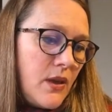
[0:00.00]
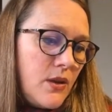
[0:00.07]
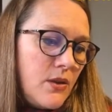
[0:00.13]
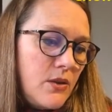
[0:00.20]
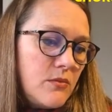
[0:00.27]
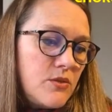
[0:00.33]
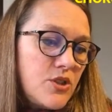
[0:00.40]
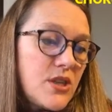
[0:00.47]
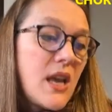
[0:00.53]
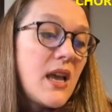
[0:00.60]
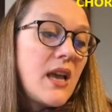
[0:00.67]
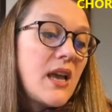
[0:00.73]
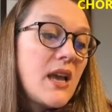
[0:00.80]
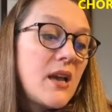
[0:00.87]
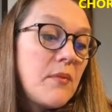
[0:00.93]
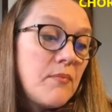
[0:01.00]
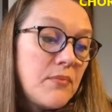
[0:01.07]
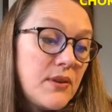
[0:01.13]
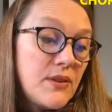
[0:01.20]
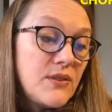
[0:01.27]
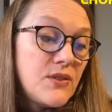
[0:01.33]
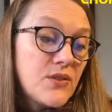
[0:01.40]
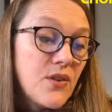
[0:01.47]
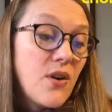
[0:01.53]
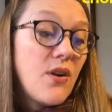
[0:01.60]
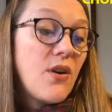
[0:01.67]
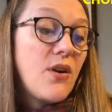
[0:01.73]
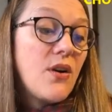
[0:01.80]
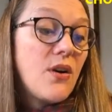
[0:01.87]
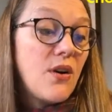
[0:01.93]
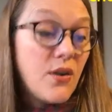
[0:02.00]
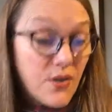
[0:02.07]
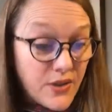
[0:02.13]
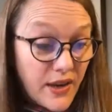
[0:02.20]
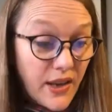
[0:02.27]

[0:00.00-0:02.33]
Whom shepherds, God,